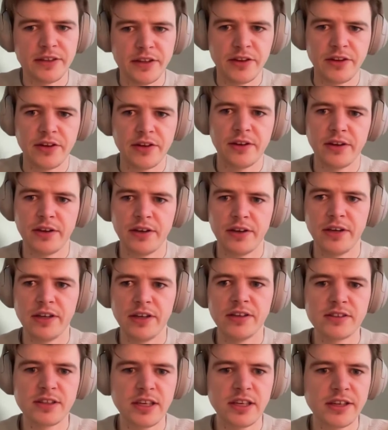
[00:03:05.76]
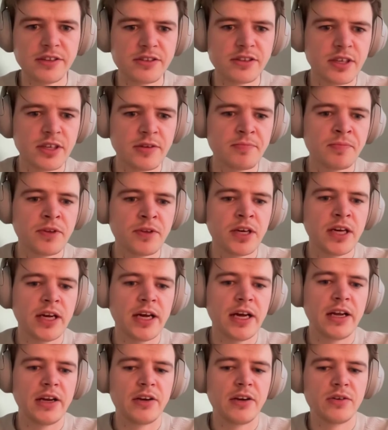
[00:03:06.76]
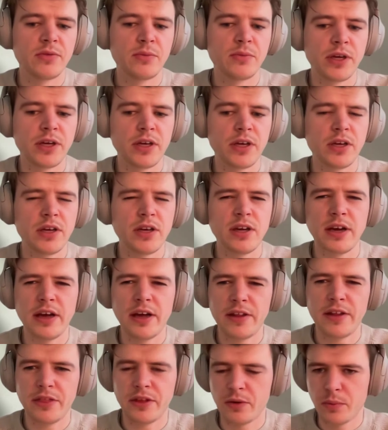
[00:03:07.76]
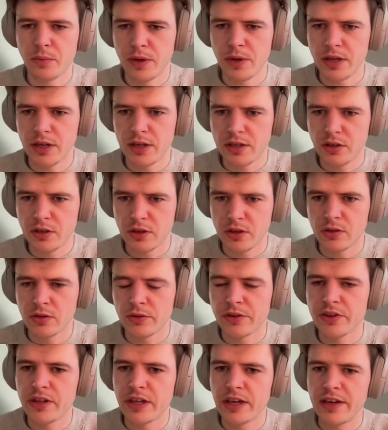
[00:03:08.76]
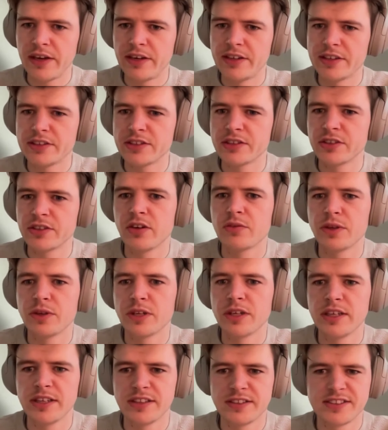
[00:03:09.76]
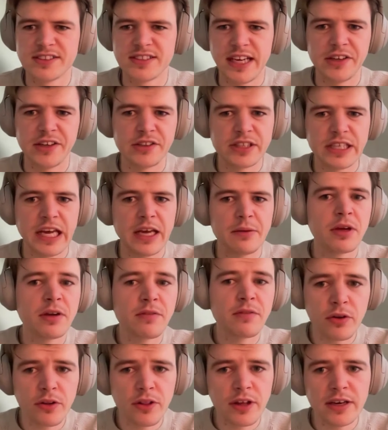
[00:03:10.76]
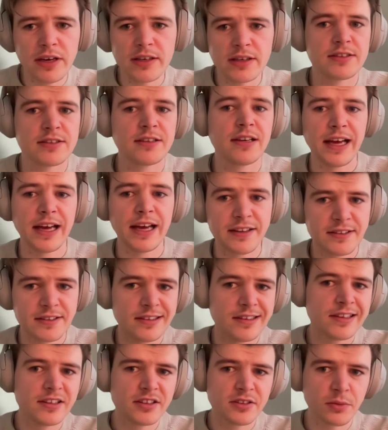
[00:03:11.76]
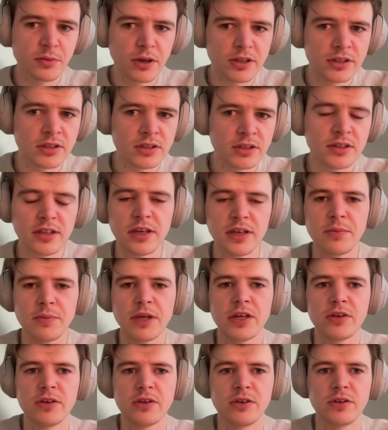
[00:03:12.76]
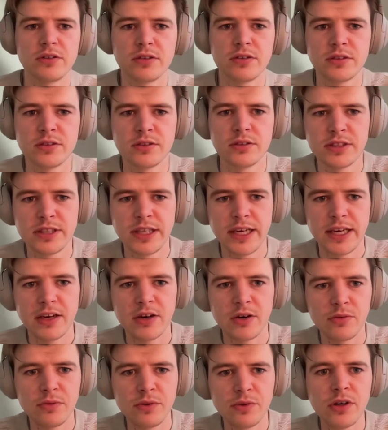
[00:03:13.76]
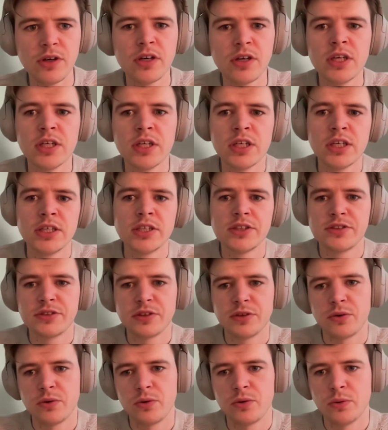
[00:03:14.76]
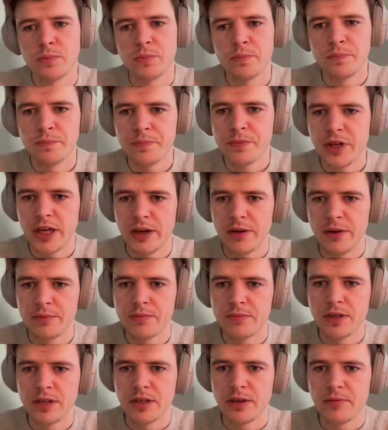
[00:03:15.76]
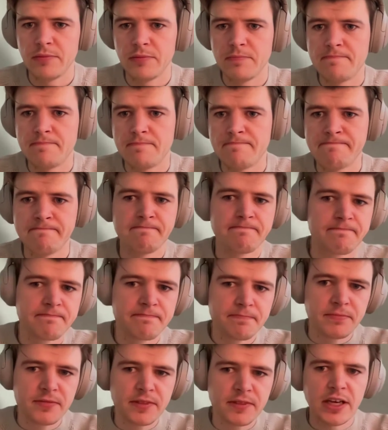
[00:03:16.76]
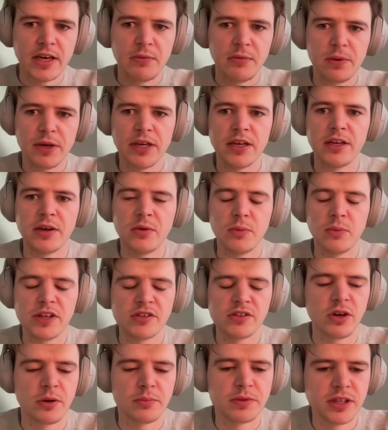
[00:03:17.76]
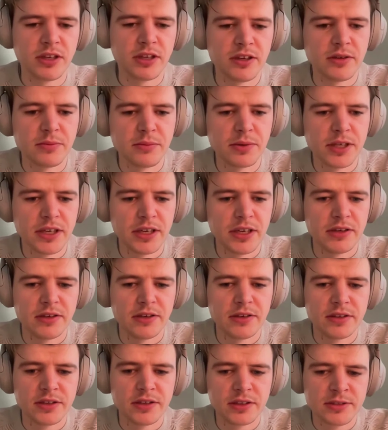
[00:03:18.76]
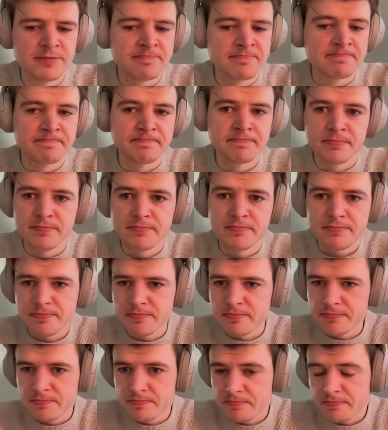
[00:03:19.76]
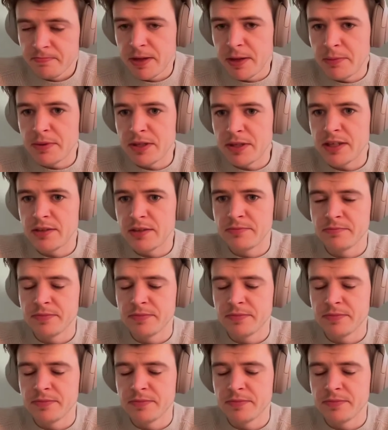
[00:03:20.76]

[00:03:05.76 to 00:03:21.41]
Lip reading: had in his list. And I think we concluded that there is not really a standard naming for that, like the NIST one, that we could take over. So there we stopped a little bit and maybe.